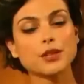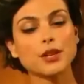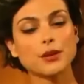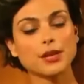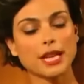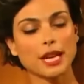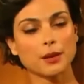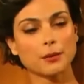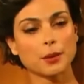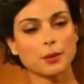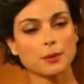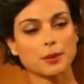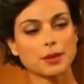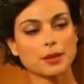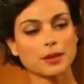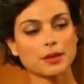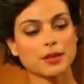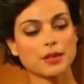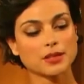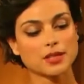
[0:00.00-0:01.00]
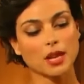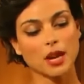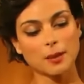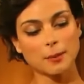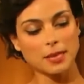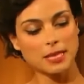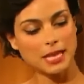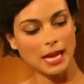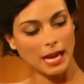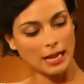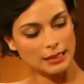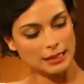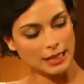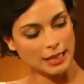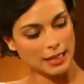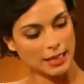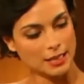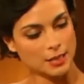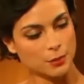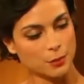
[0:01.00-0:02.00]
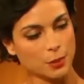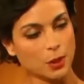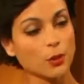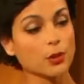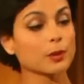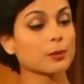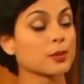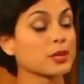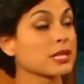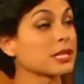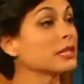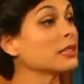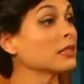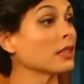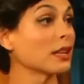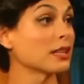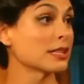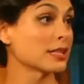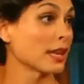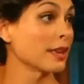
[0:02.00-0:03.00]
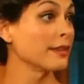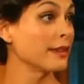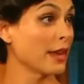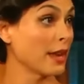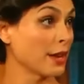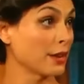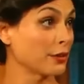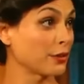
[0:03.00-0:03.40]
We were talking about Thailand. We're going to Brazil on Sunday for.